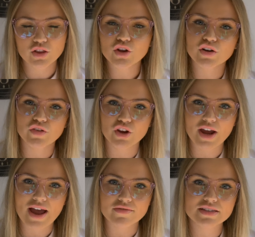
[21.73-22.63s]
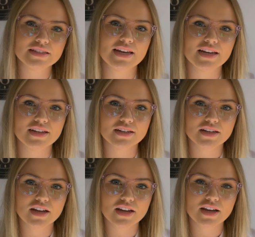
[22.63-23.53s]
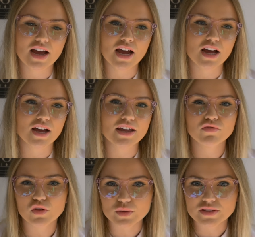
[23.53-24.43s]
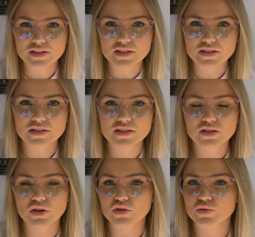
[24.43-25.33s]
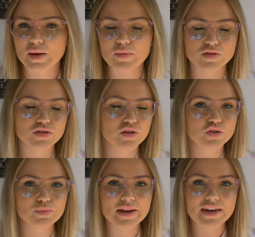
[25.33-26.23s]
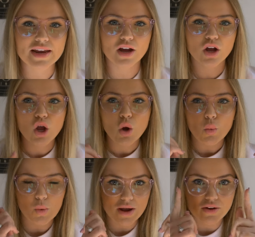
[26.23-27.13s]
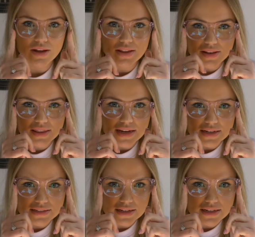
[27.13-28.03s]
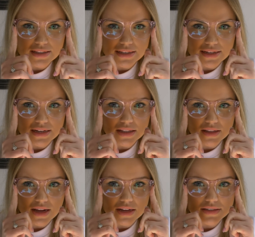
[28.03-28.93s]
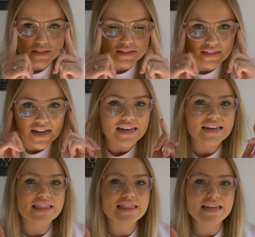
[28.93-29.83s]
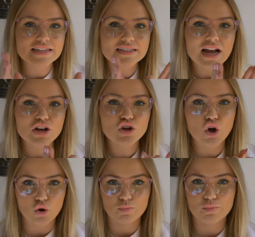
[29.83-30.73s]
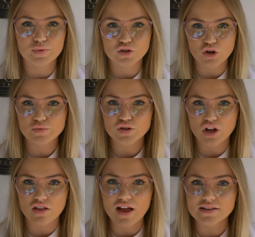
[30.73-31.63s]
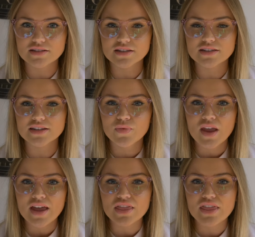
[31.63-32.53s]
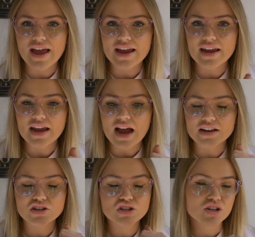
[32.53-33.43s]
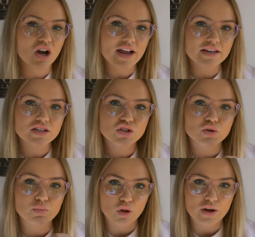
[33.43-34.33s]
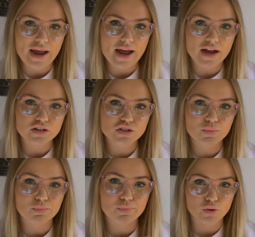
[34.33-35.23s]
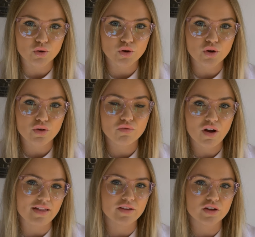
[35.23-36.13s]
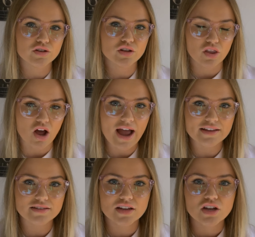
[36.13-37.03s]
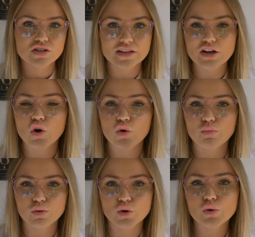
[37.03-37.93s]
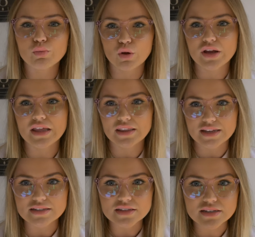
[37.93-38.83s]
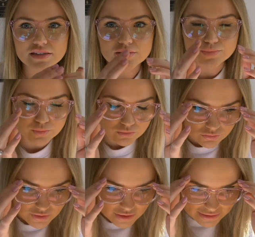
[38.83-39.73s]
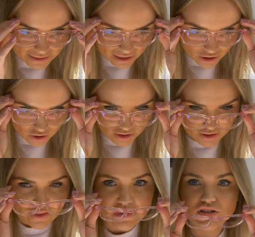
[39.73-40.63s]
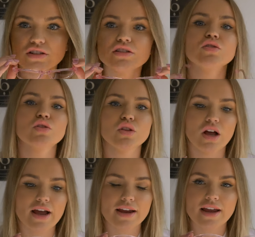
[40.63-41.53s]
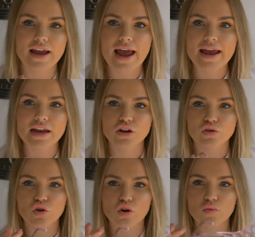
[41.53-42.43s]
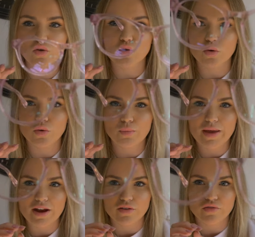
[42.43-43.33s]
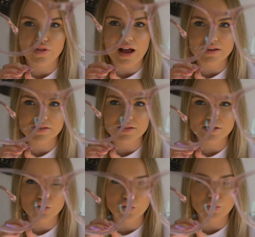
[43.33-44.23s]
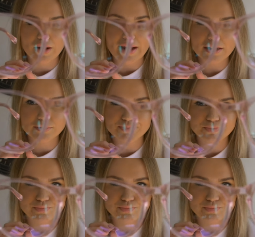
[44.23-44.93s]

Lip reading: a lot of you have seen influencers, people on social media wearing these clear glasses. Now, these are non-prescription glasses. They are designed to block out blue violet lights. So they're called blue blocking lenses. Now, they just look like a normal pair of glasses to look at.